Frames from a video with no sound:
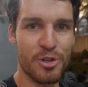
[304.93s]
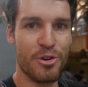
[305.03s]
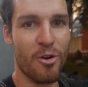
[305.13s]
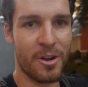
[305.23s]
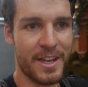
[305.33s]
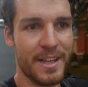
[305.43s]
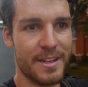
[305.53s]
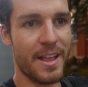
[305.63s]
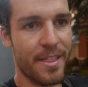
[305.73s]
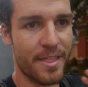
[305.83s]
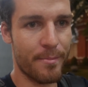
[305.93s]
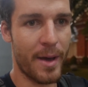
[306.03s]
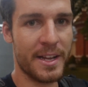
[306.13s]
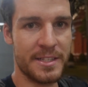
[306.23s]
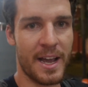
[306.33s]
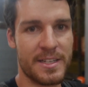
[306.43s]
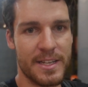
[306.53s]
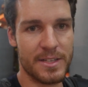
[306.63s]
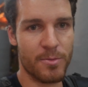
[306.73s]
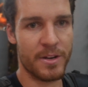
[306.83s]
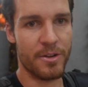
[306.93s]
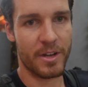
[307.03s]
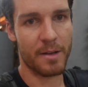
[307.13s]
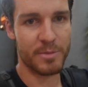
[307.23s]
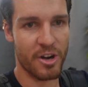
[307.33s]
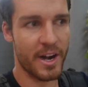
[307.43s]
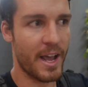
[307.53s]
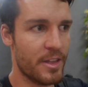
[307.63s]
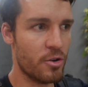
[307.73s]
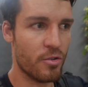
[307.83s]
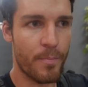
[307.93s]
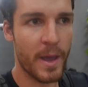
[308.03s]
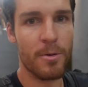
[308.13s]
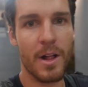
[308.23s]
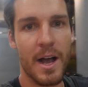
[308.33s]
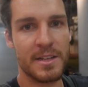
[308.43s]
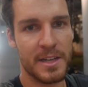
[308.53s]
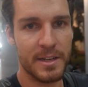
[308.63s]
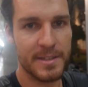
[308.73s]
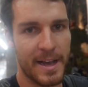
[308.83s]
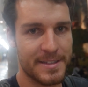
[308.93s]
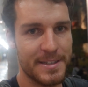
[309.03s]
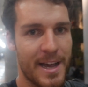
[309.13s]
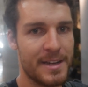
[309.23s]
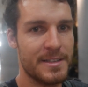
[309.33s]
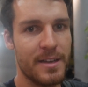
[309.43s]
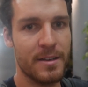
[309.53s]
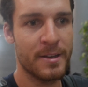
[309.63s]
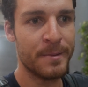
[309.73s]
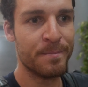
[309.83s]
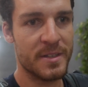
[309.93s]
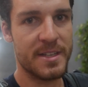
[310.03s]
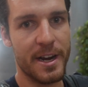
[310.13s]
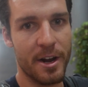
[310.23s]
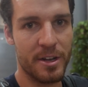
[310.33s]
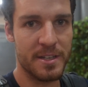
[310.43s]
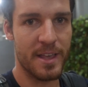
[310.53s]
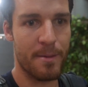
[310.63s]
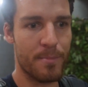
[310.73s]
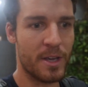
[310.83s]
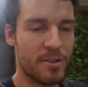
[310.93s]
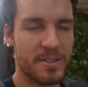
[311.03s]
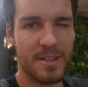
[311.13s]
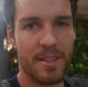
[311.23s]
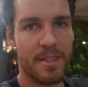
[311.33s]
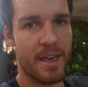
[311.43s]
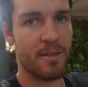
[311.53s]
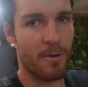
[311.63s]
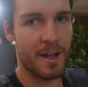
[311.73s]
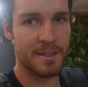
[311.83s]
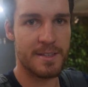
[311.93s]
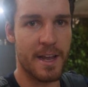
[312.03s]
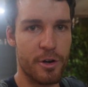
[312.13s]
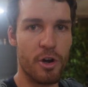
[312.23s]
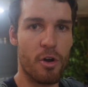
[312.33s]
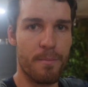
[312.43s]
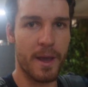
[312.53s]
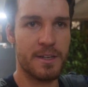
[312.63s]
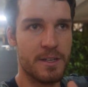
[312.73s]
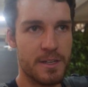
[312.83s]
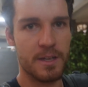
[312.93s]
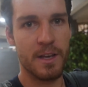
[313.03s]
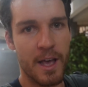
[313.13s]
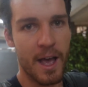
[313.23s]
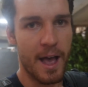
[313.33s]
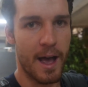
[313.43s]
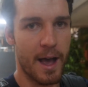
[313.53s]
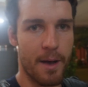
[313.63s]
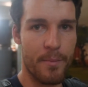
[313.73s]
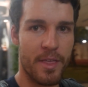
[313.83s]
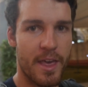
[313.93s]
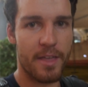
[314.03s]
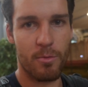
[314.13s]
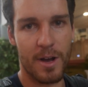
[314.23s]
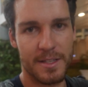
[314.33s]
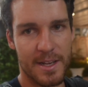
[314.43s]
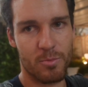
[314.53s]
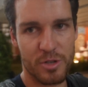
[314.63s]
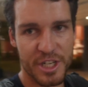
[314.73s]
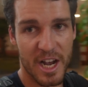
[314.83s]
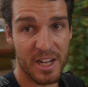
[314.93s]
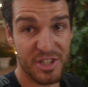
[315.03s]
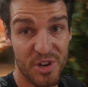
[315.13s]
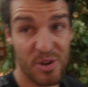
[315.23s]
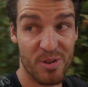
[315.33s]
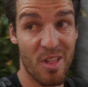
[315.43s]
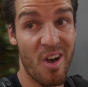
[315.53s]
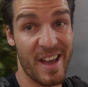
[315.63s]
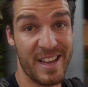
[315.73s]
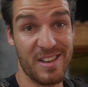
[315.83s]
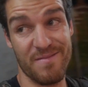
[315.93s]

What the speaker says: do not get the main taxis when you come straight out the door. The people asking taxi, say no to them because they're the ones that are non-metered, and they're the ones that will charge you like,